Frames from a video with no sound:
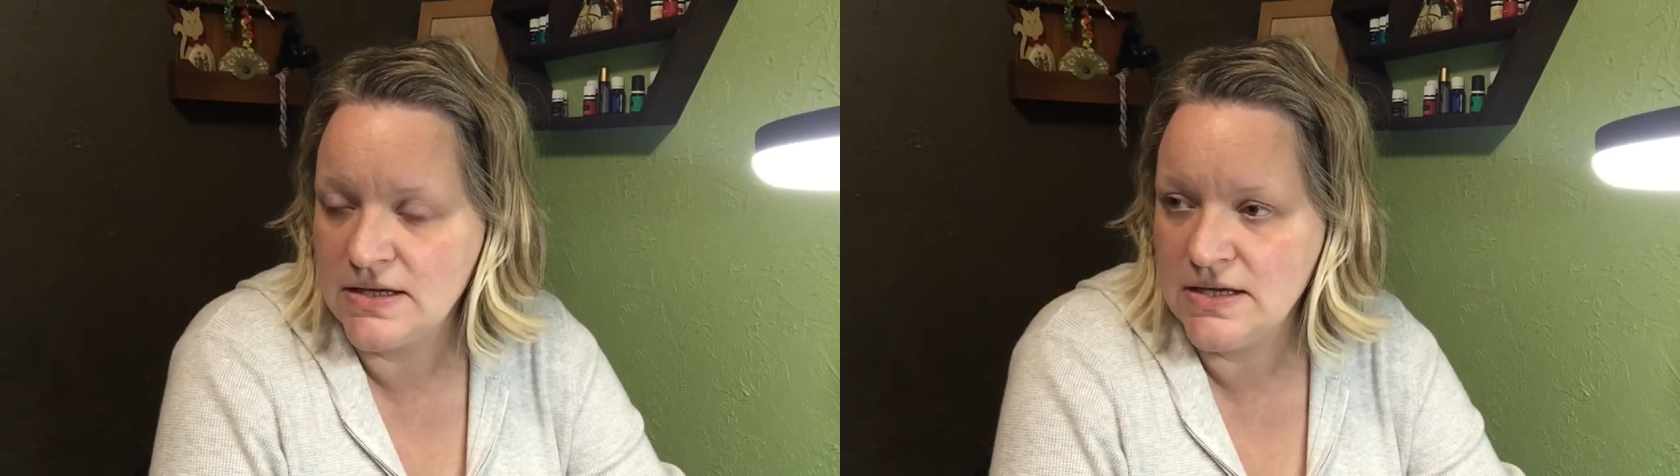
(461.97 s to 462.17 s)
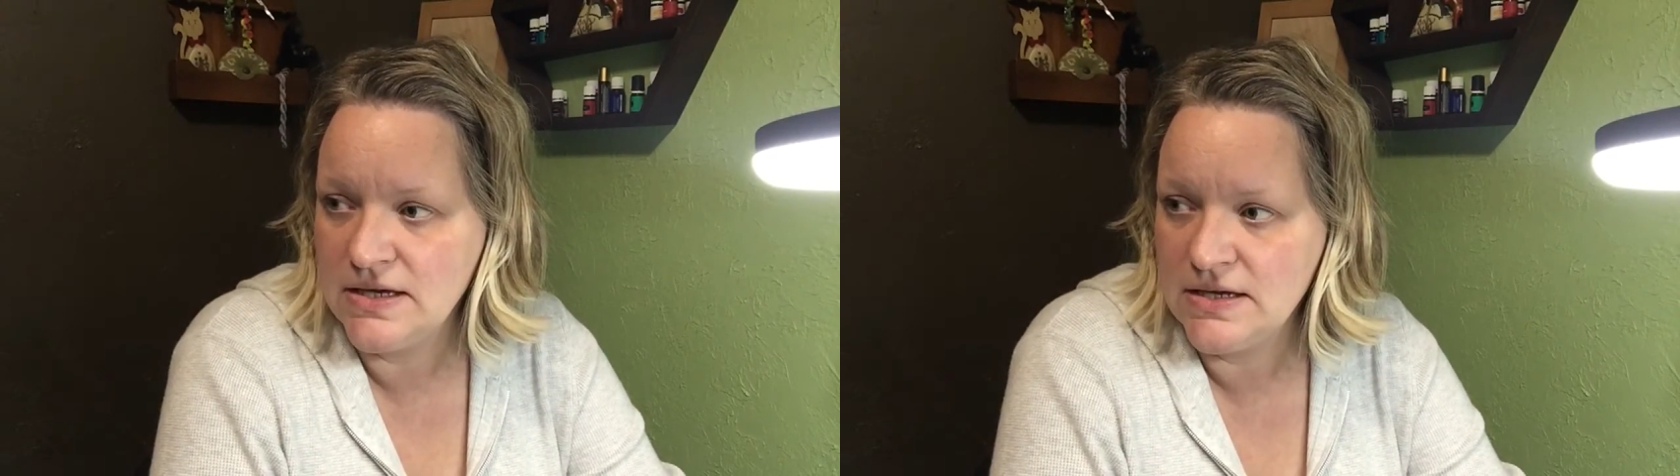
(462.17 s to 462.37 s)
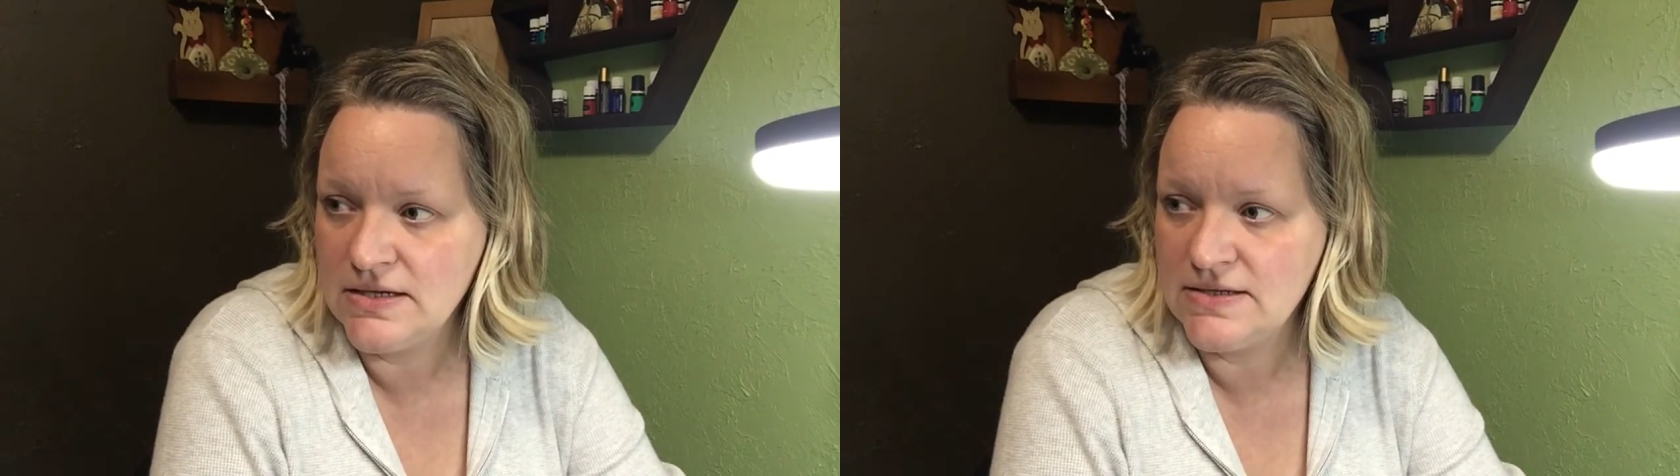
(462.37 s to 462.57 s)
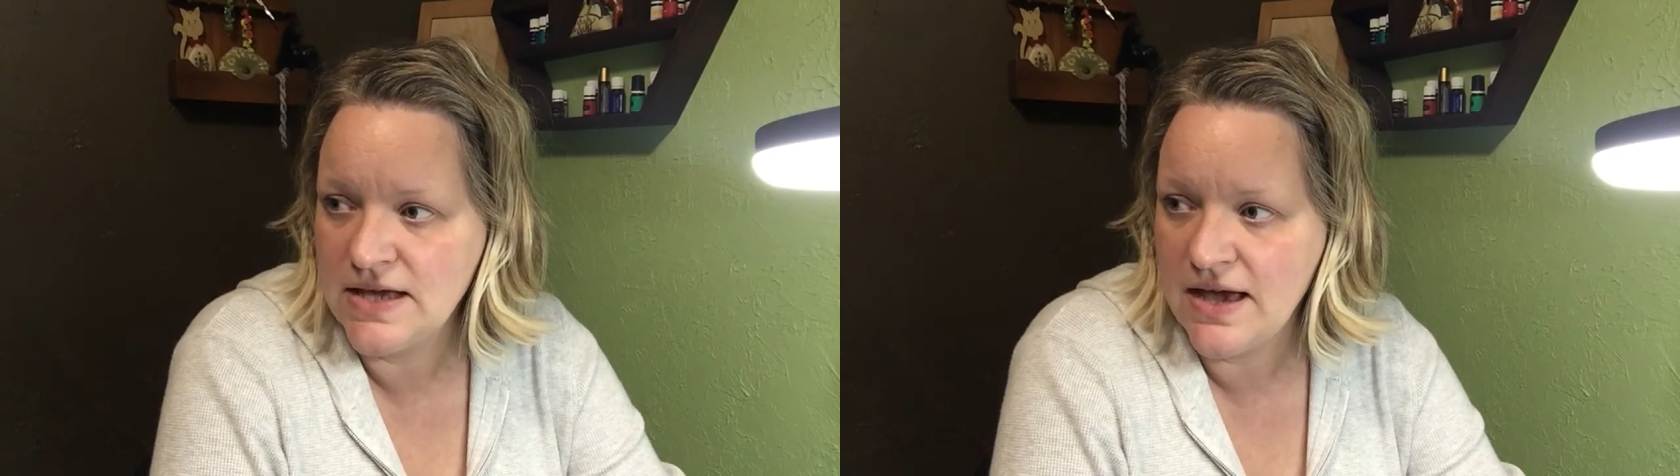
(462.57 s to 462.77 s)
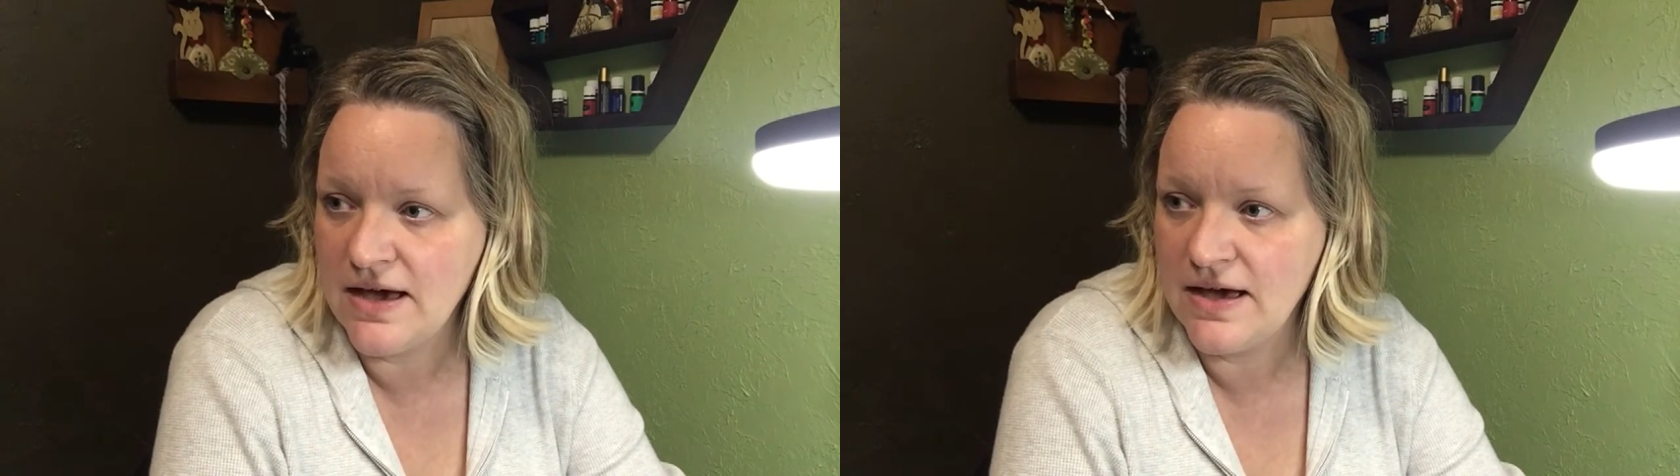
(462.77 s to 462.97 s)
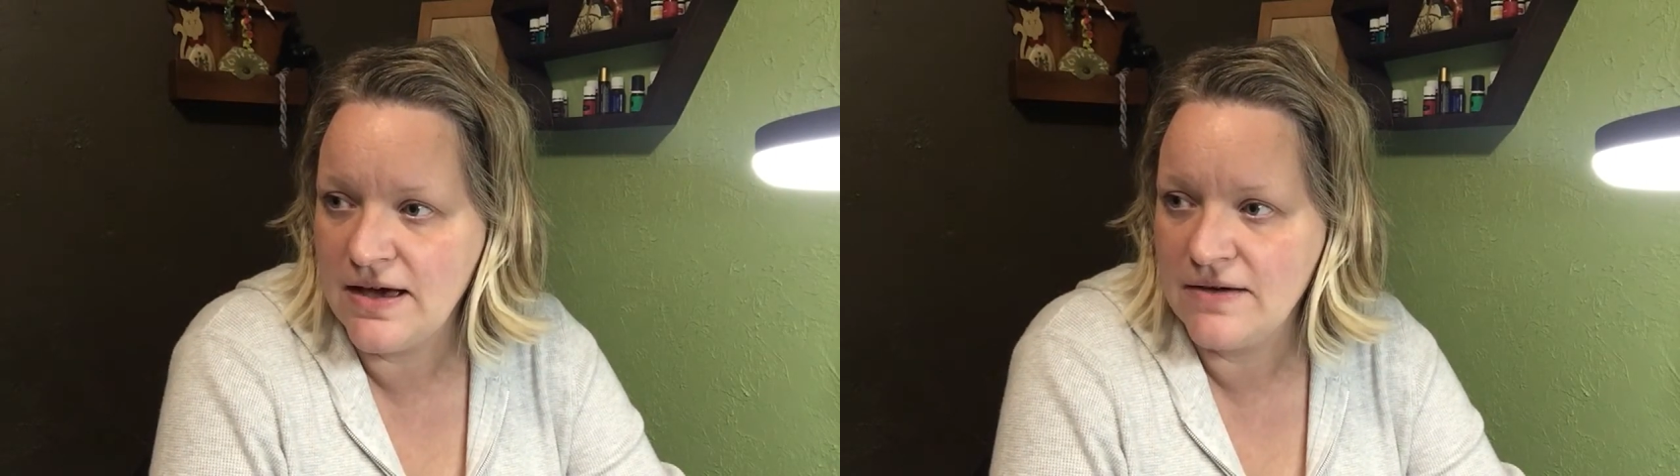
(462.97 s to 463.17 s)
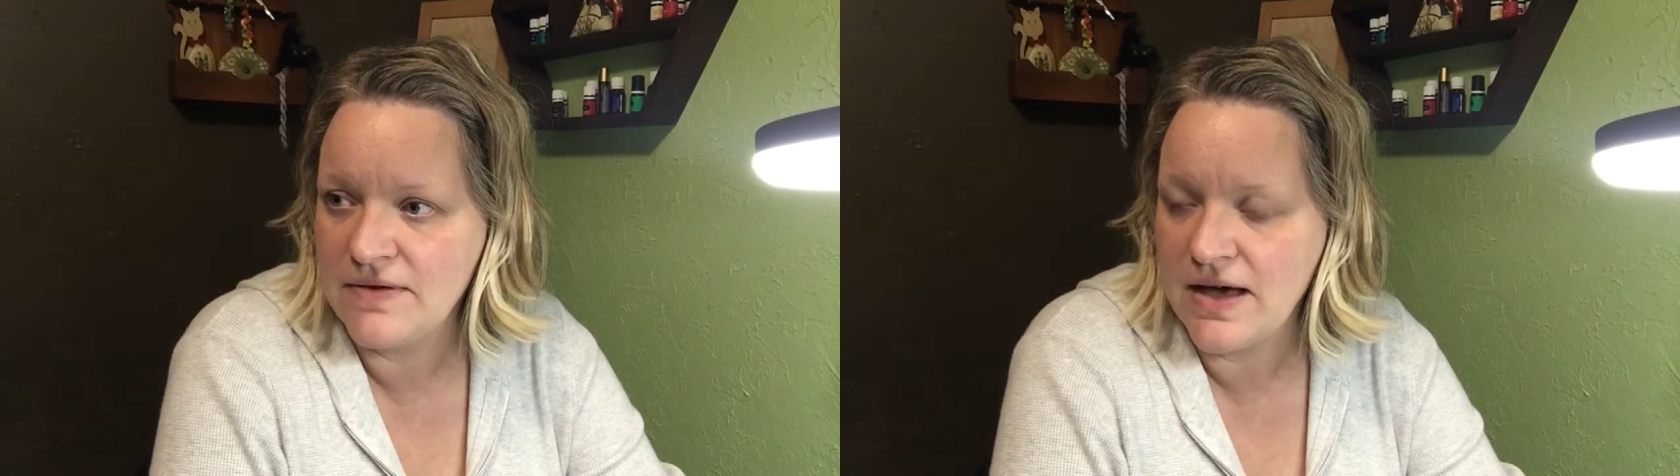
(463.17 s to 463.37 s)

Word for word: kids have